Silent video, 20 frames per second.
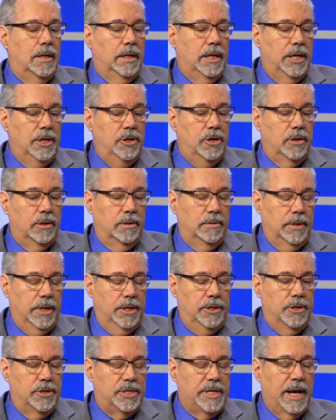in
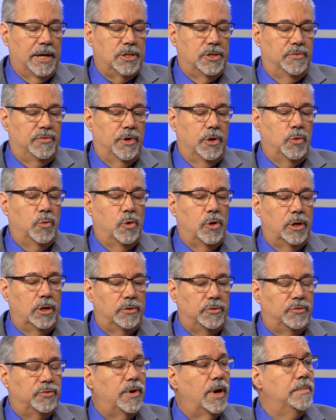your tax-deferred
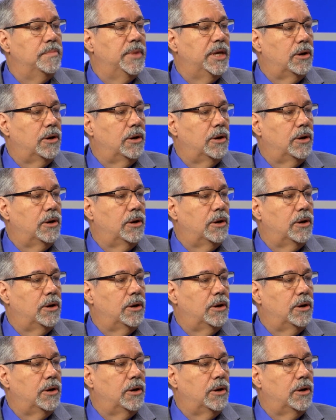world from